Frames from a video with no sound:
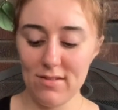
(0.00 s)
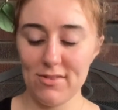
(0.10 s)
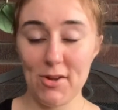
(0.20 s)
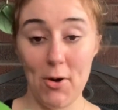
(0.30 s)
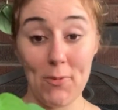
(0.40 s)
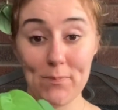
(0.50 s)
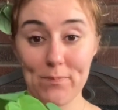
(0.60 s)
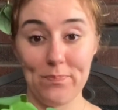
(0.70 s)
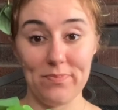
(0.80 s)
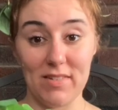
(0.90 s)
So
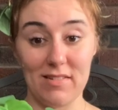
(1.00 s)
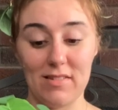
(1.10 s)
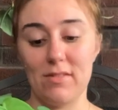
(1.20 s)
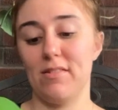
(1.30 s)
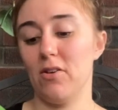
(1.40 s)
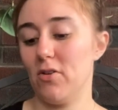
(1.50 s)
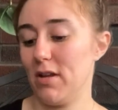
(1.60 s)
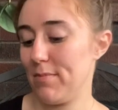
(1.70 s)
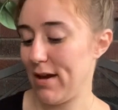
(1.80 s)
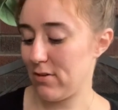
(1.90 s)
this is the Singhania
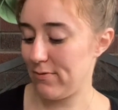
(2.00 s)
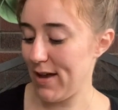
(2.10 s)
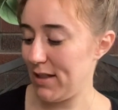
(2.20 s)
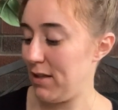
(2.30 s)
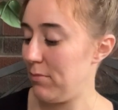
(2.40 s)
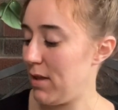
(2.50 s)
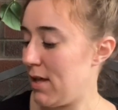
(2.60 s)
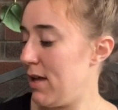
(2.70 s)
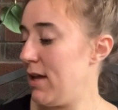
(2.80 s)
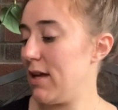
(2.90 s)
Macrophyllum
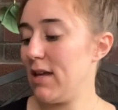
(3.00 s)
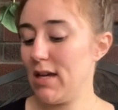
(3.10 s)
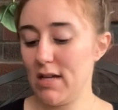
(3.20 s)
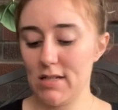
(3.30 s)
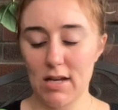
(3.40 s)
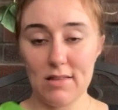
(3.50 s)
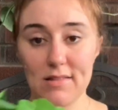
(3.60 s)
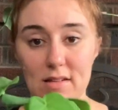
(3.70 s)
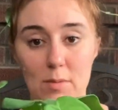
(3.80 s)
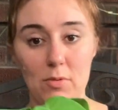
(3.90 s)
and I got this
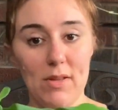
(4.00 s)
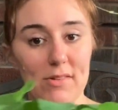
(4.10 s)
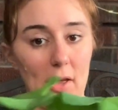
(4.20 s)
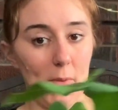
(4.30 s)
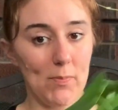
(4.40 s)
a couple weeks ago.